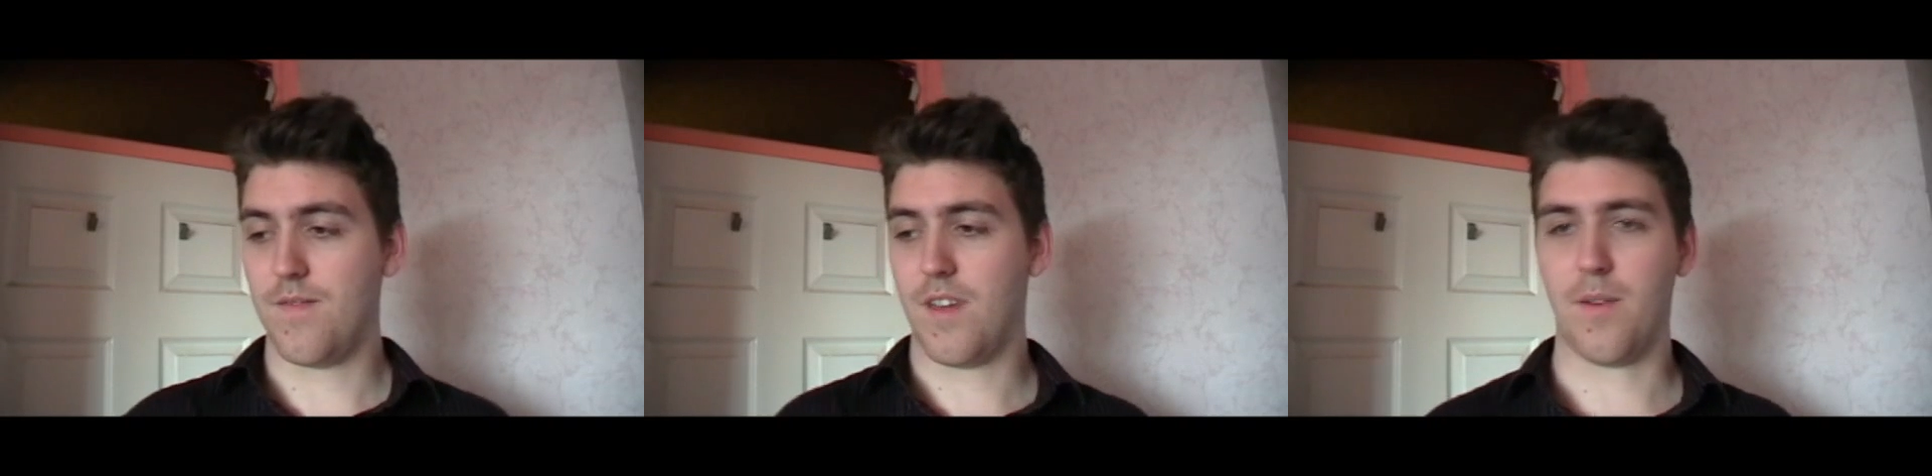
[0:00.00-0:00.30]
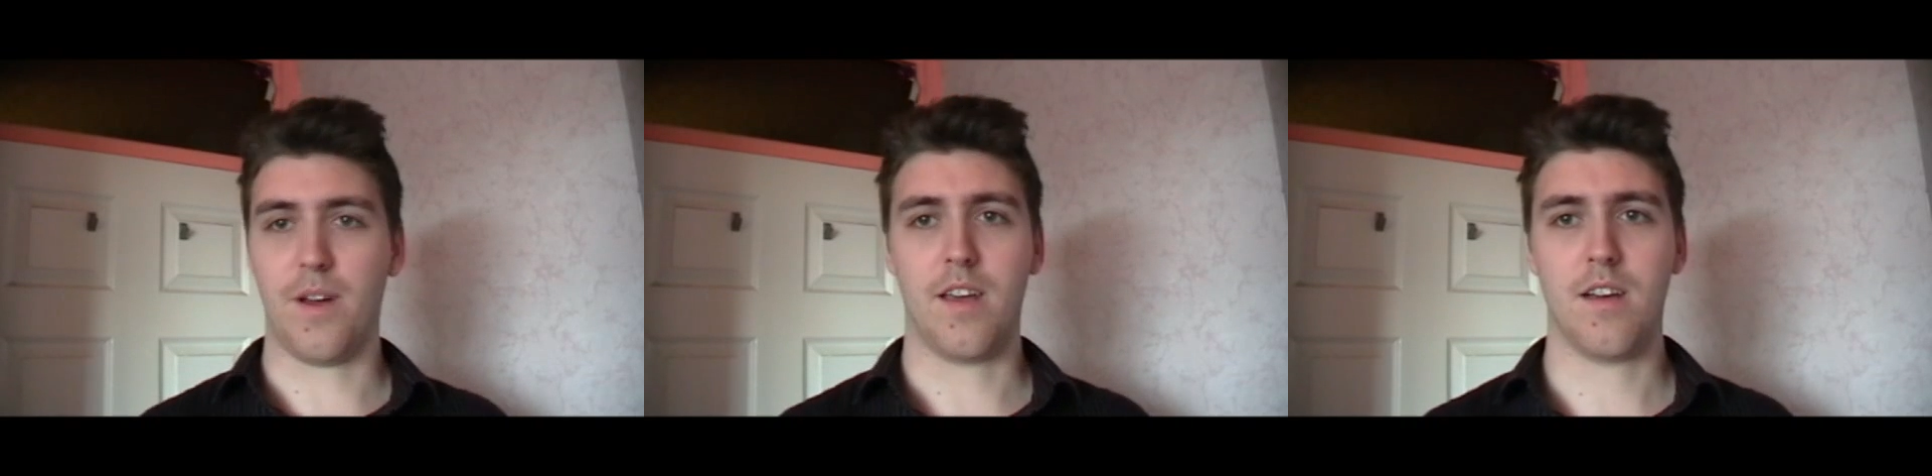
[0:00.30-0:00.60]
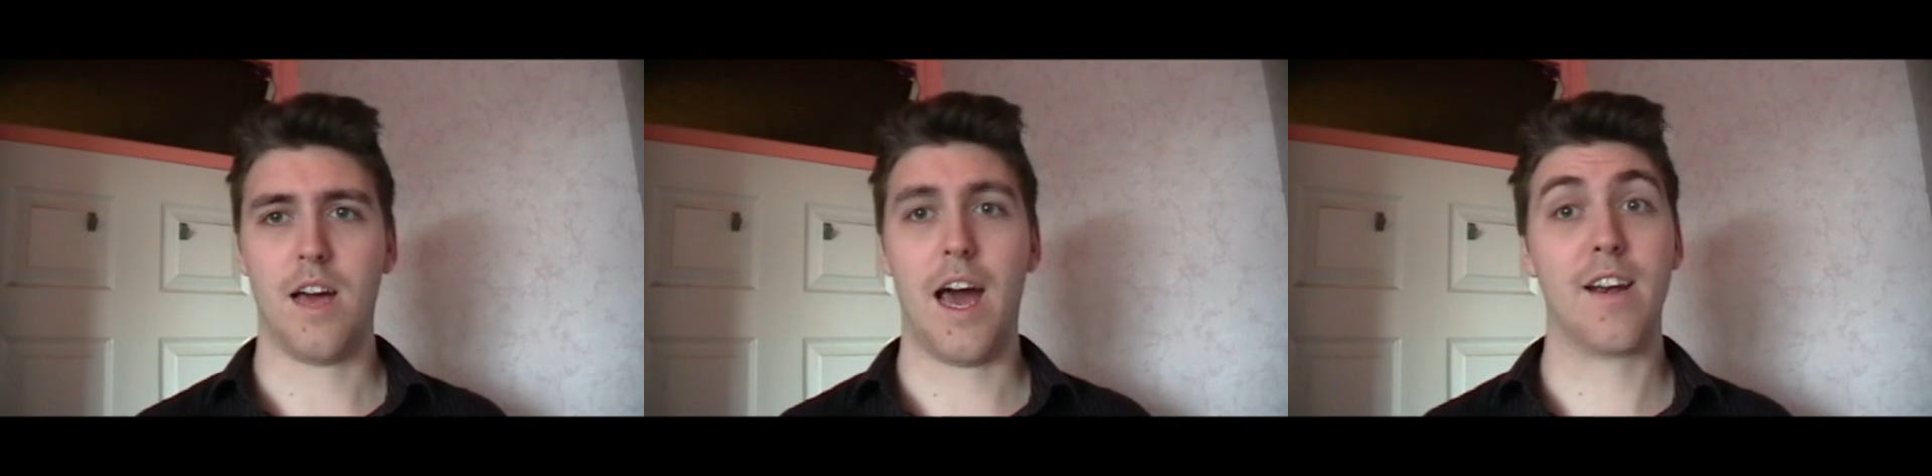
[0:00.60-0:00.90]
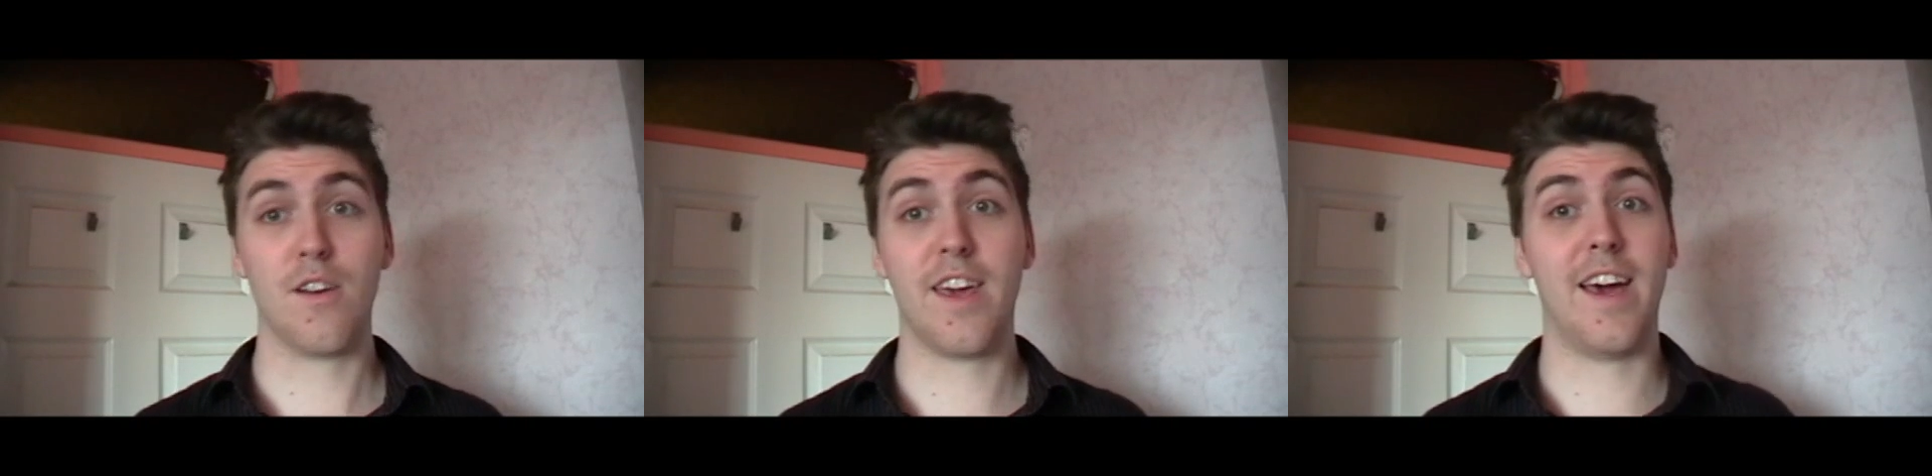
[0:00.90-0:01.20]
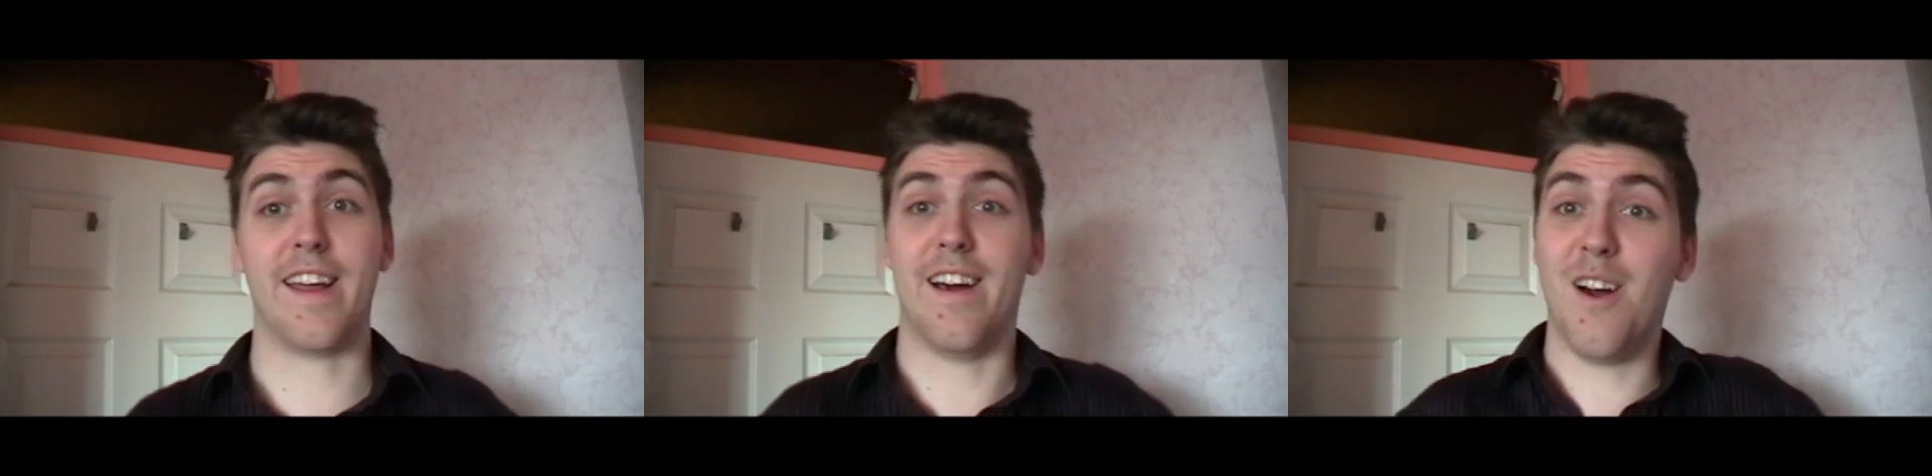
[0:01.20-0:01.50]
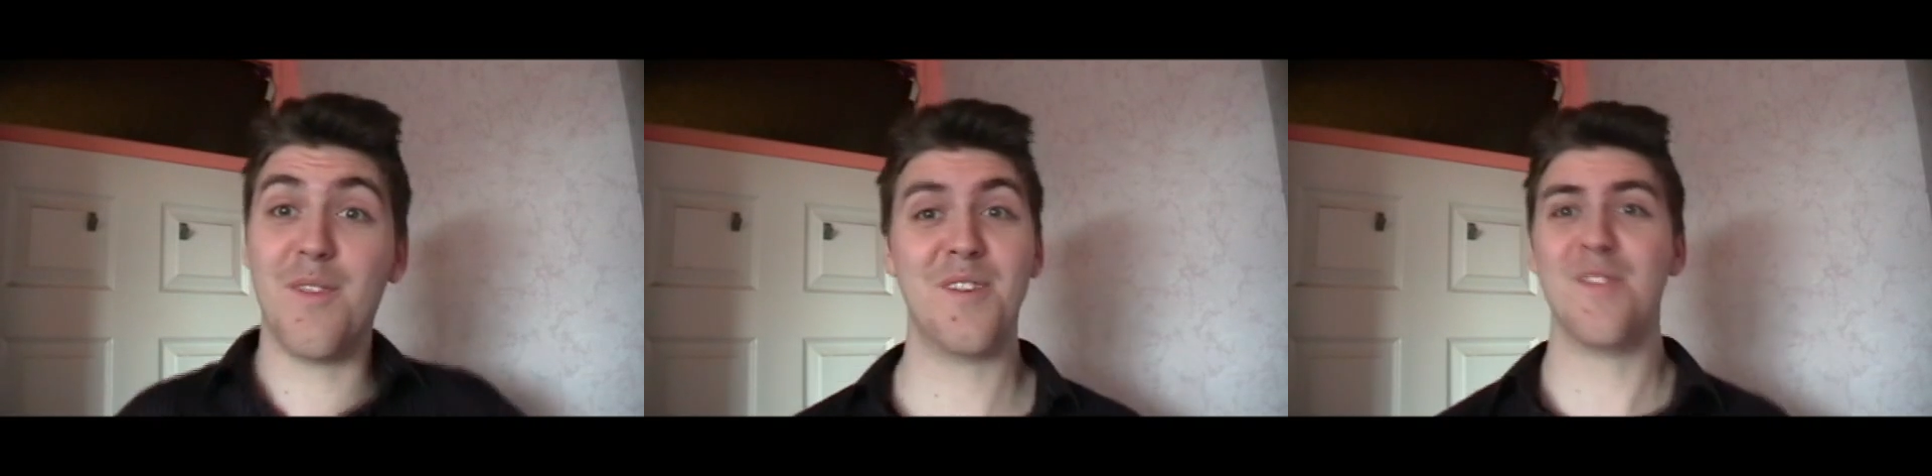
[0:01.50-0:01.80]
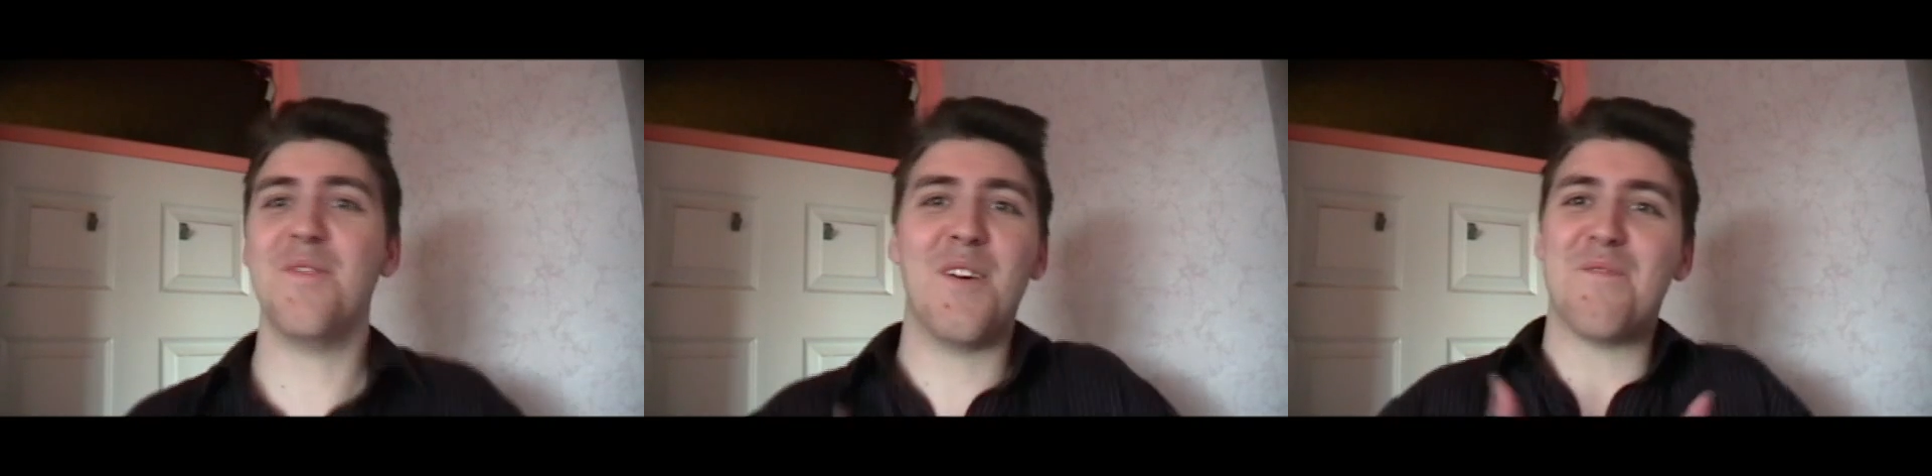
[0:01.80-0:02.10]
Anyway, and looking at it, I'm
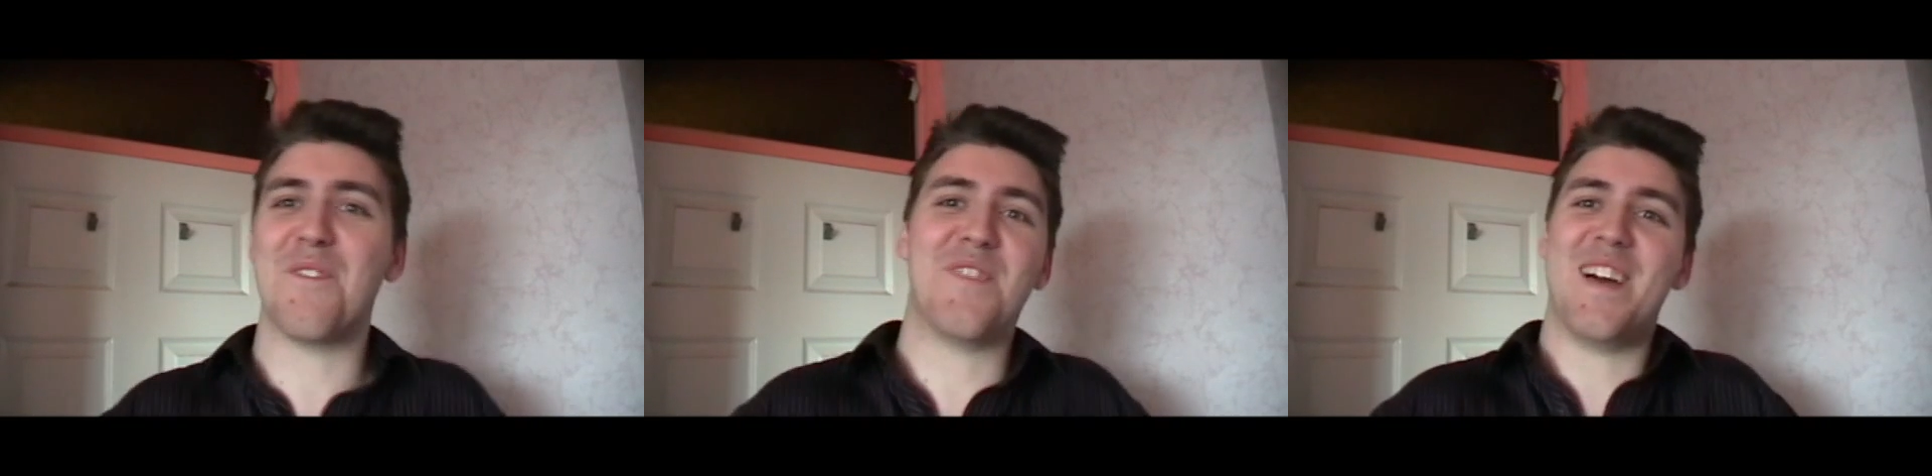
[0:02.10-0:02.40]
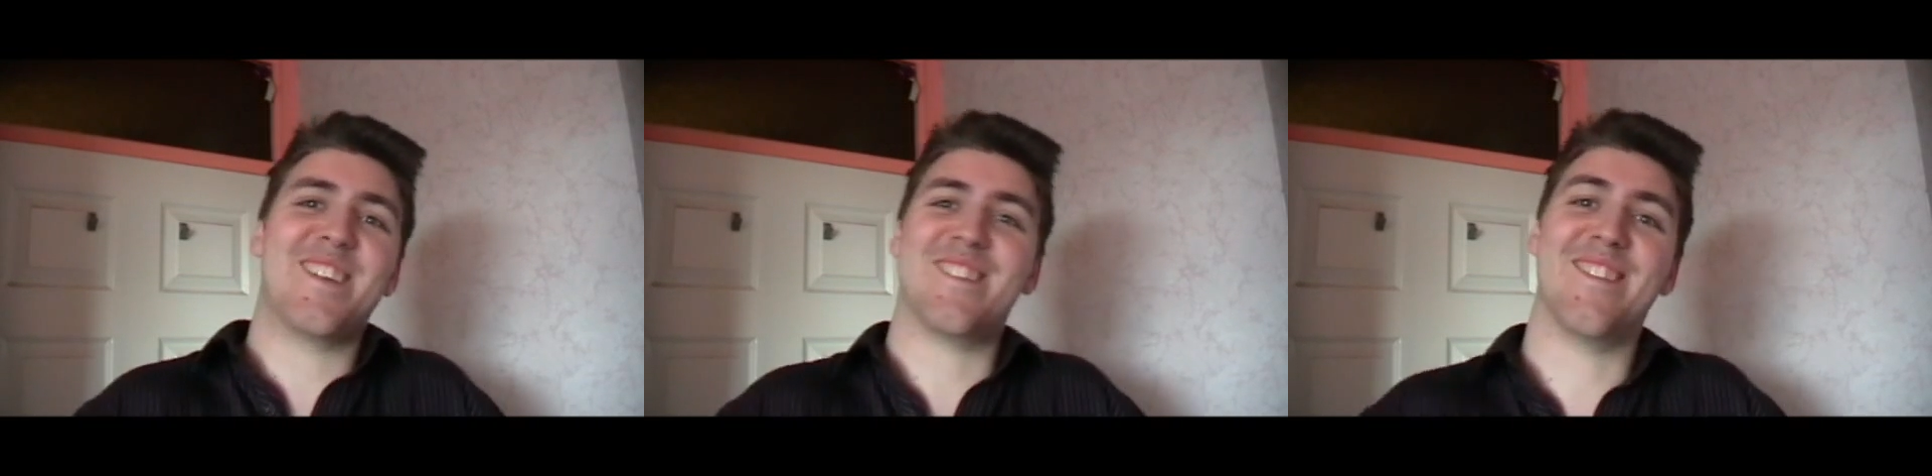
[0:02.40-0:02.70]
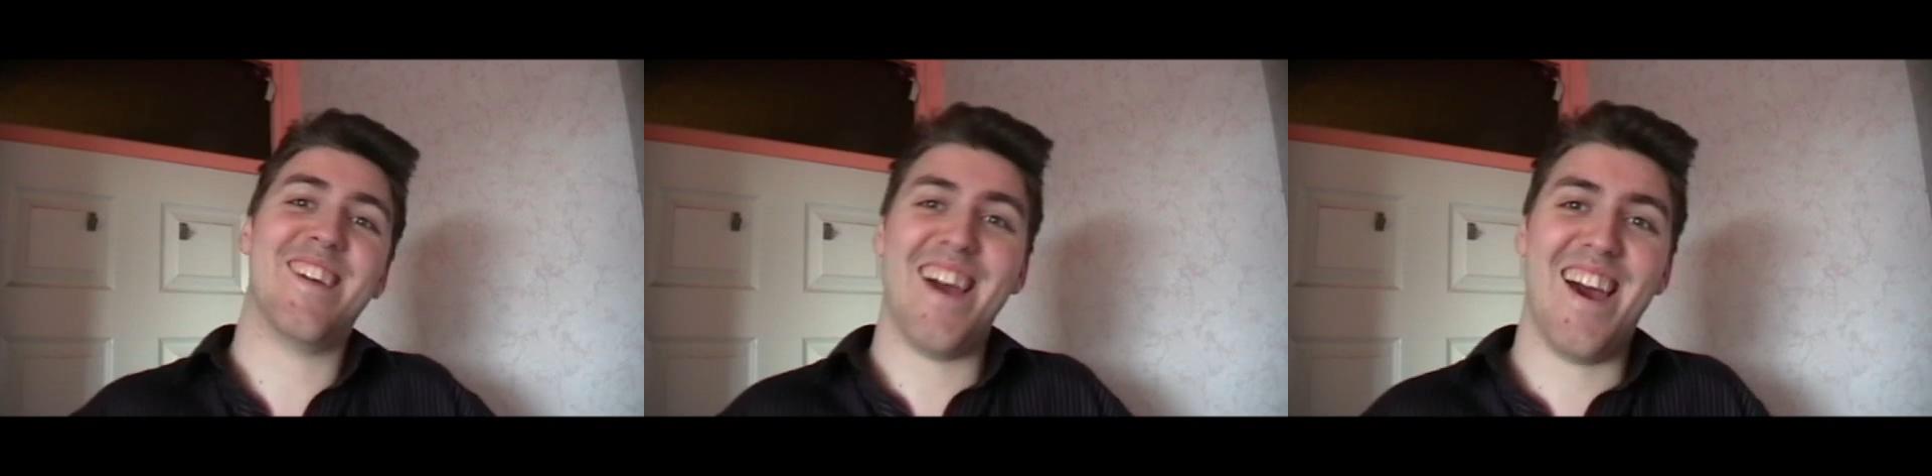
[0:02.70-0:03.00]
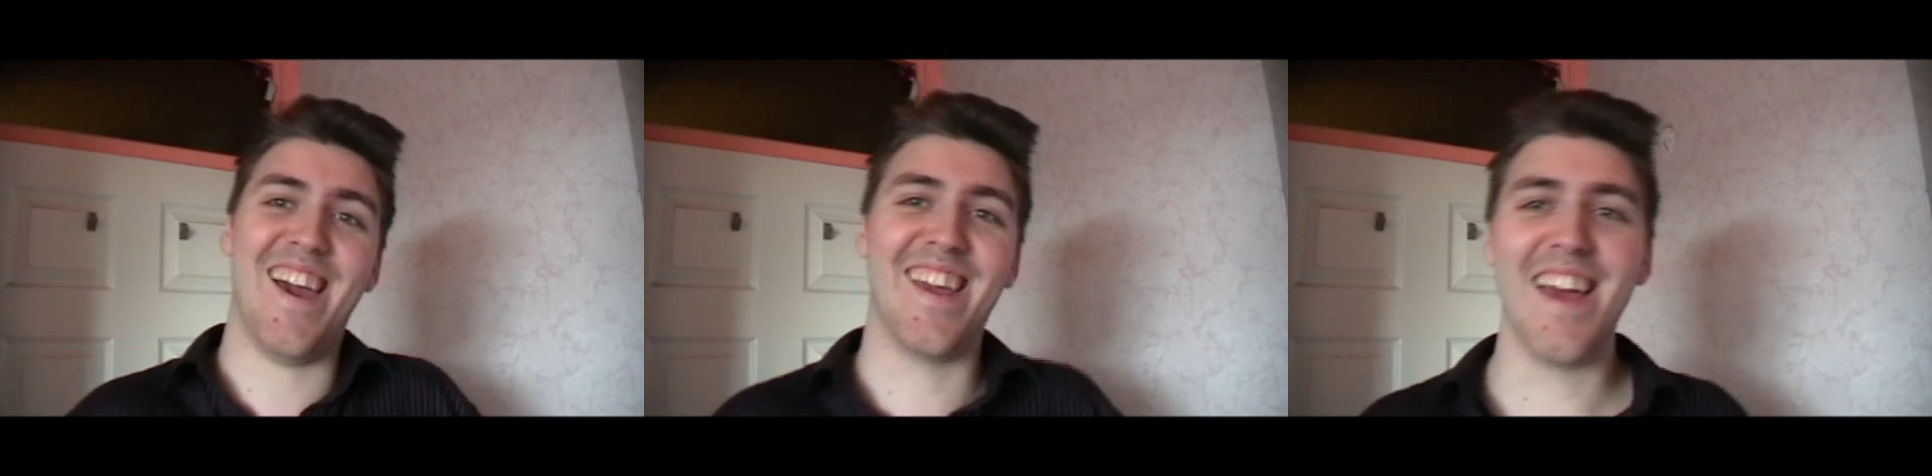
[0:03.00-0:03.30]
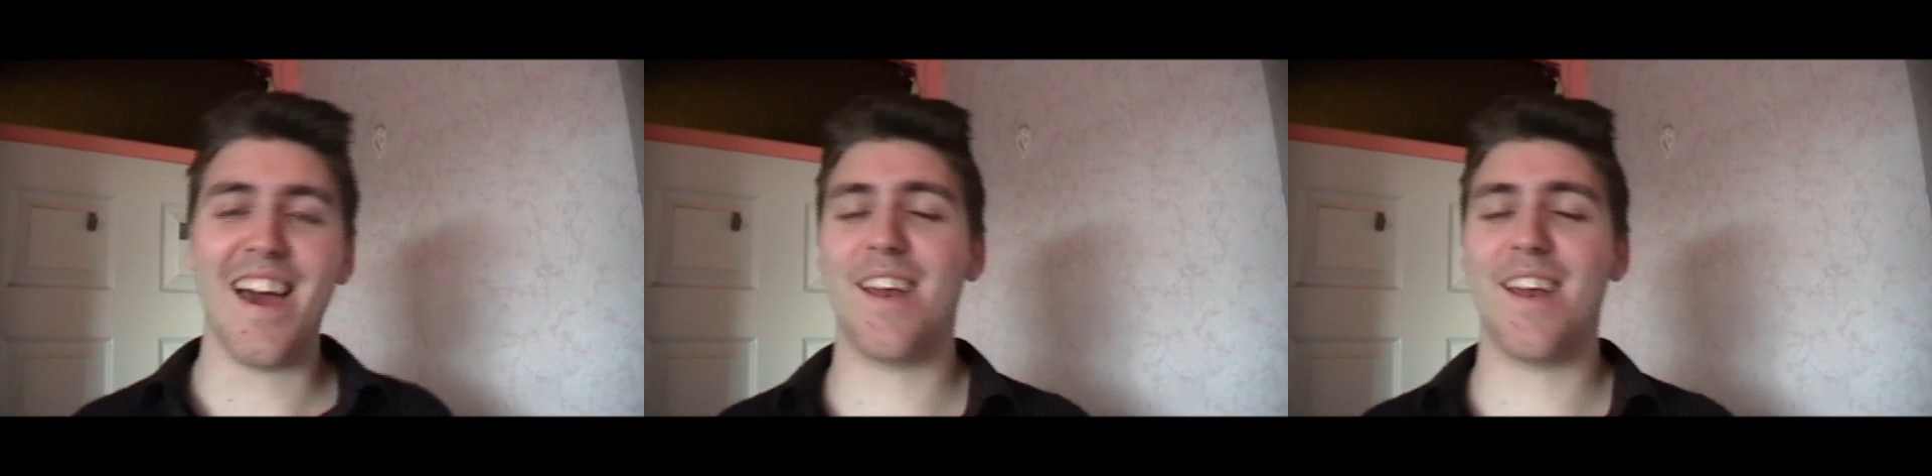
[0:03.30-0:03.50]
even more professional, yay!